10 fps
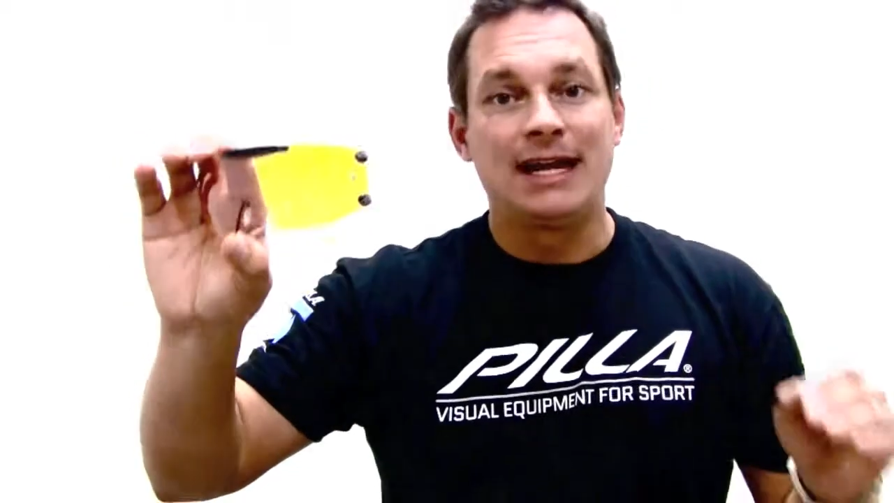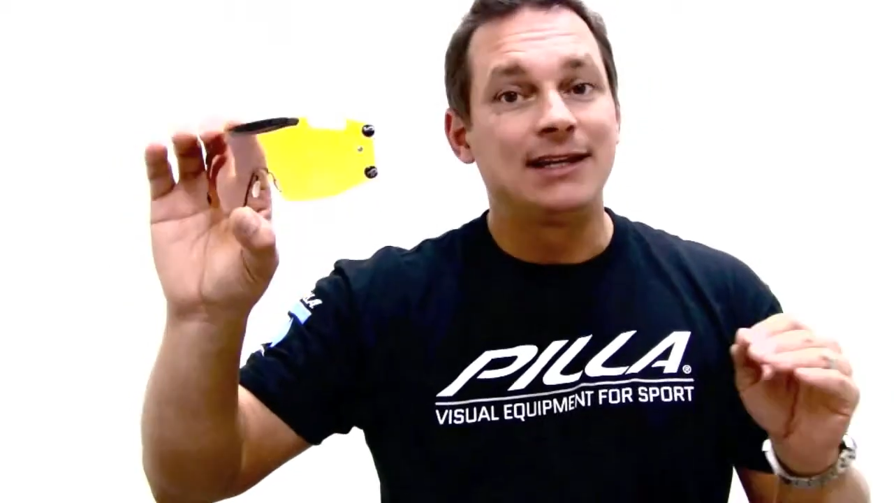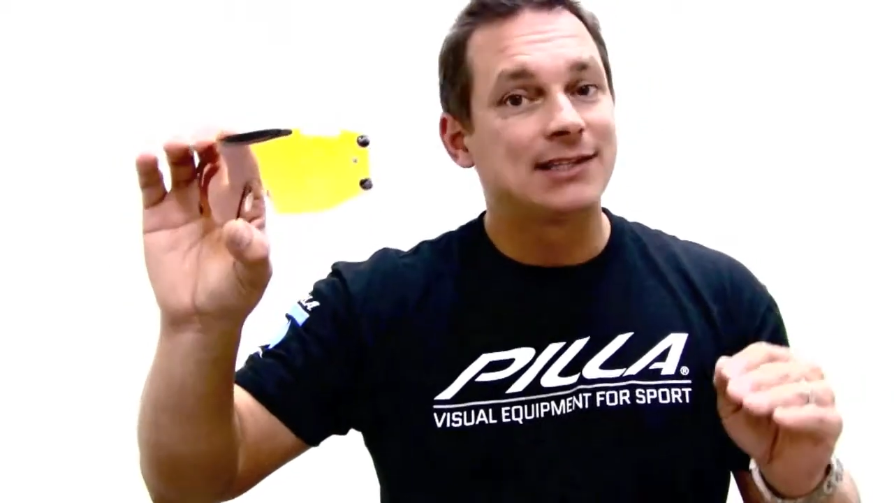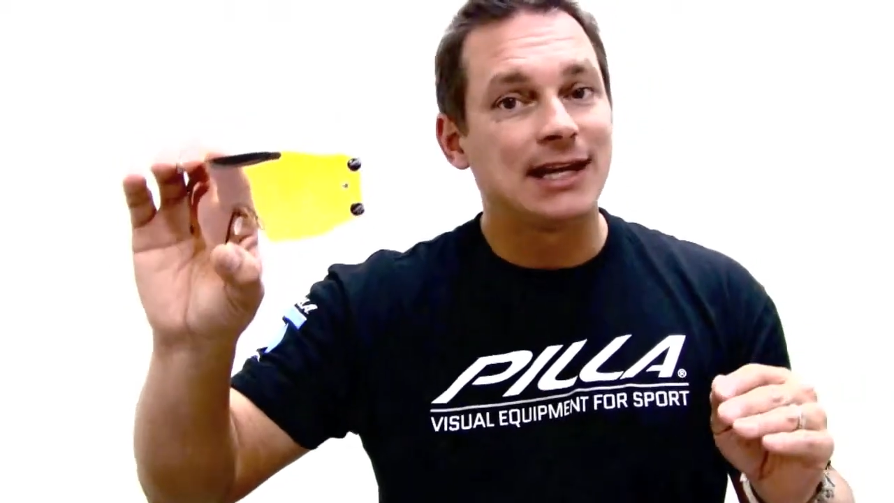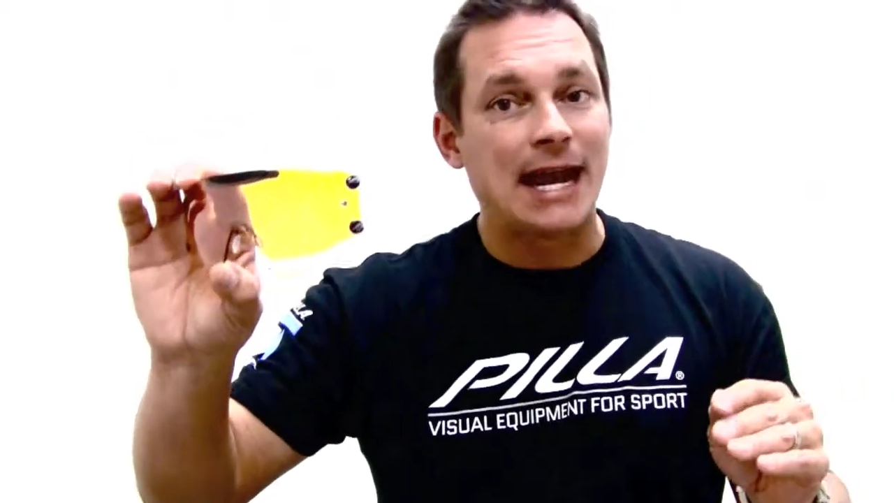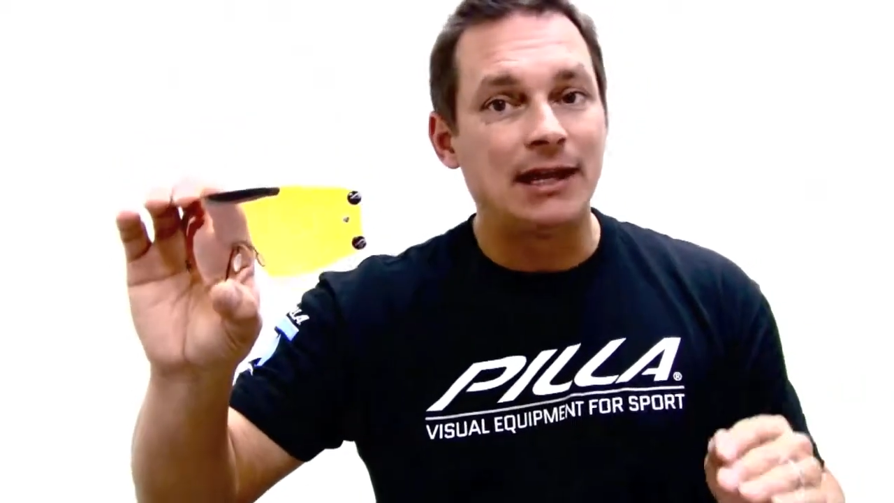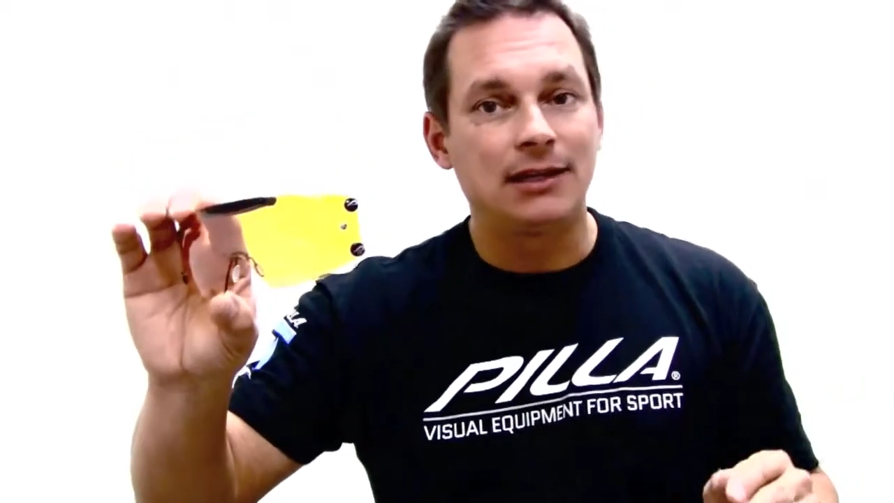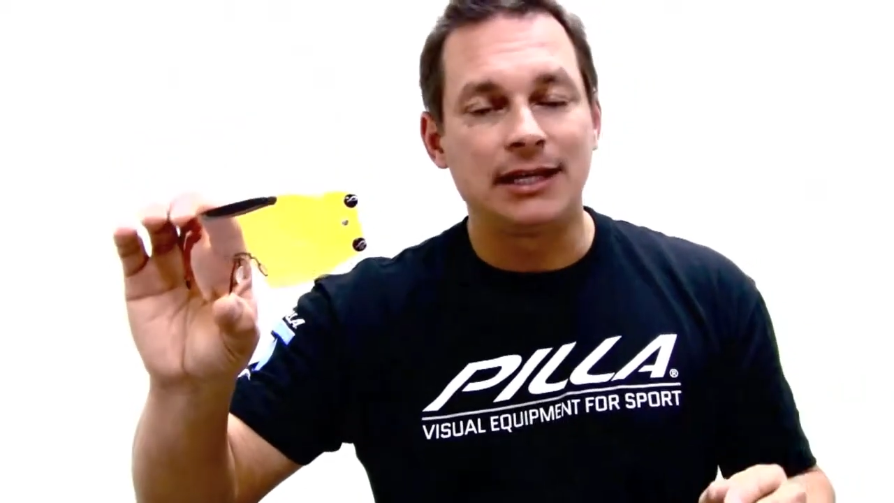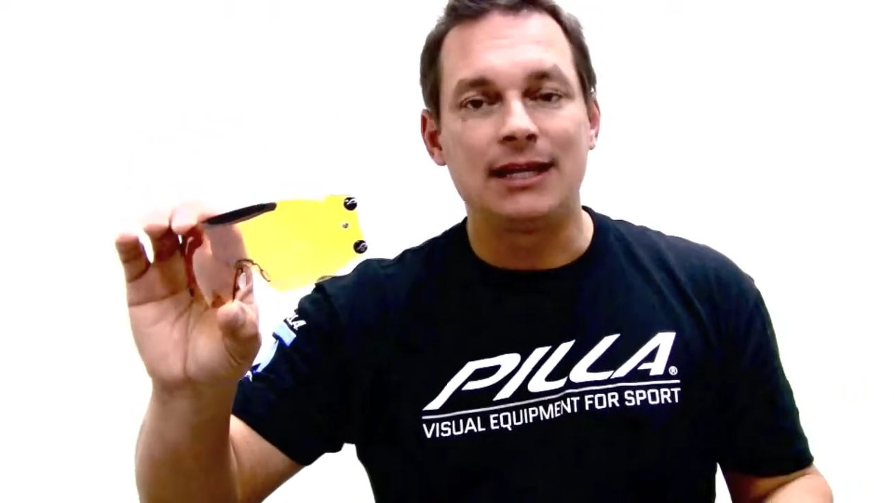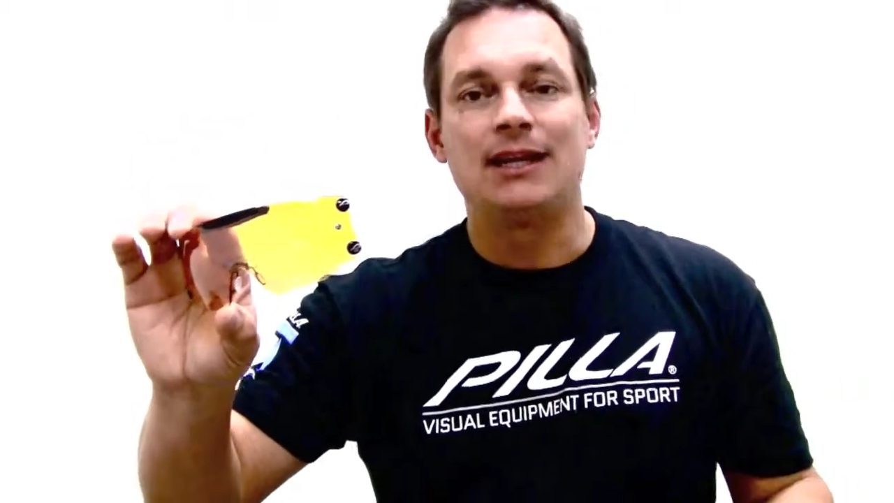
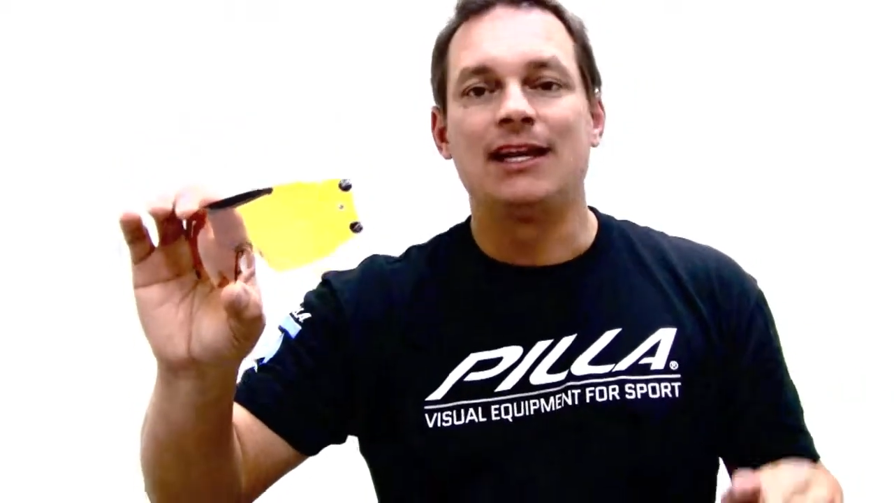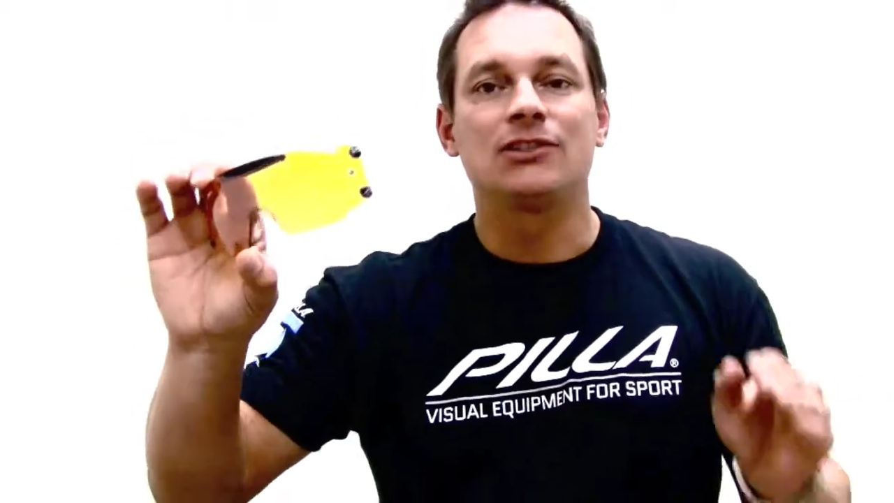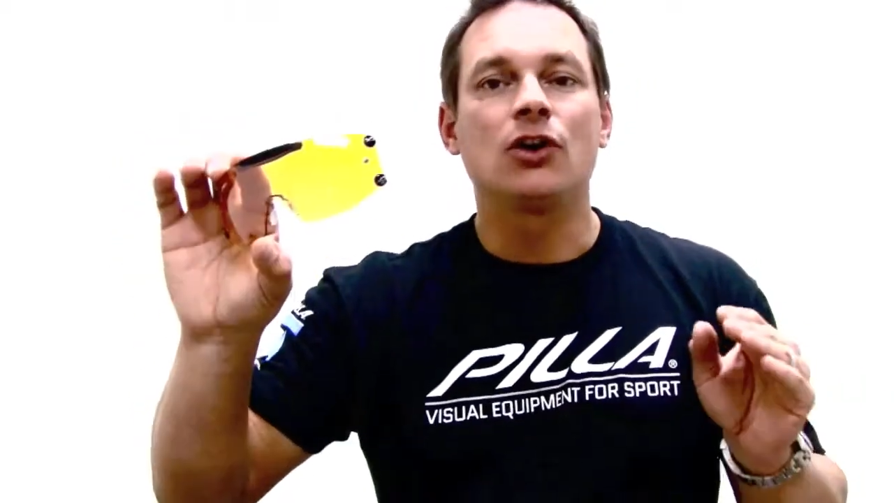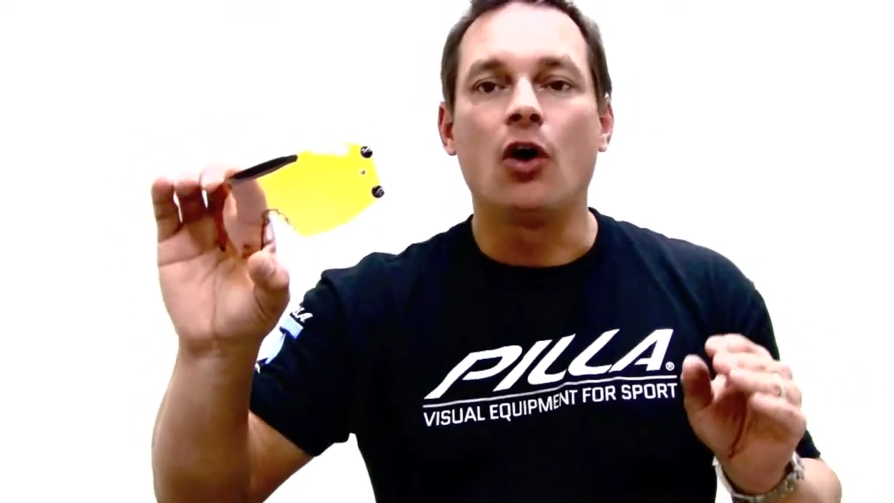Incidentally, it's